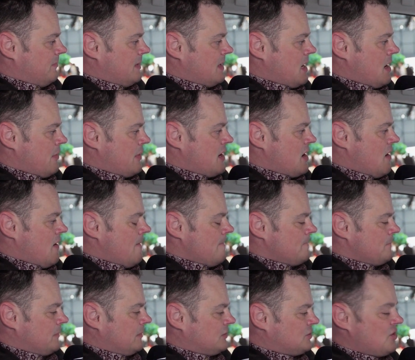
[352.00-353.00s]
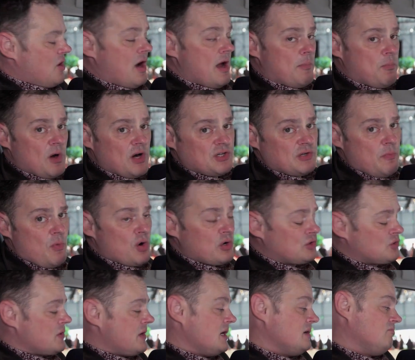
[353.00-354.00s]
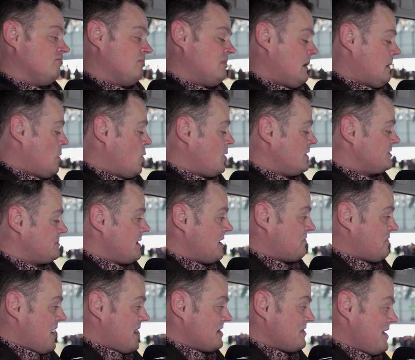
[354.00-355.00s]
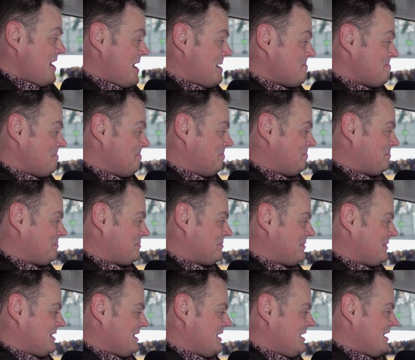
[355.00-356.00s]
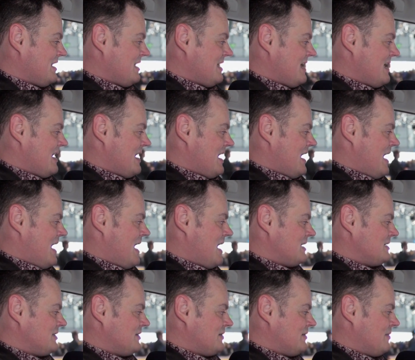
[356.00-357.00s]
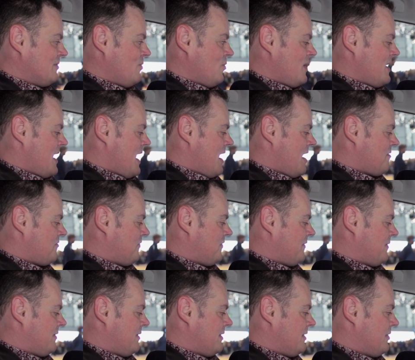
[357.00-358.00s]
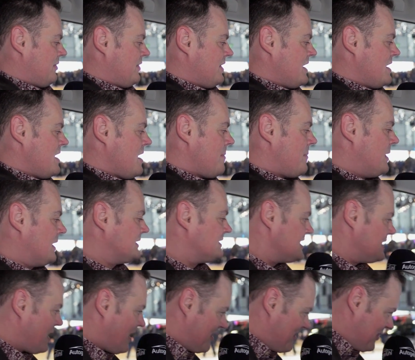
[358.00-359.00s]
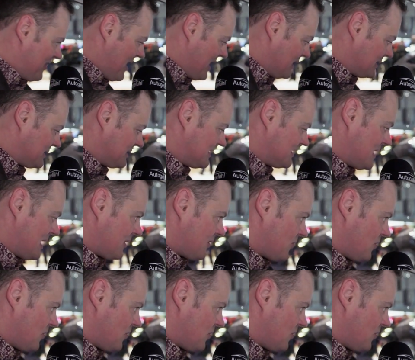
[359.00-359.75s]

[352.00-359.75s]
there we are, tyre pressure monitoring, always a big fan of that. And we have the ability, I think, to set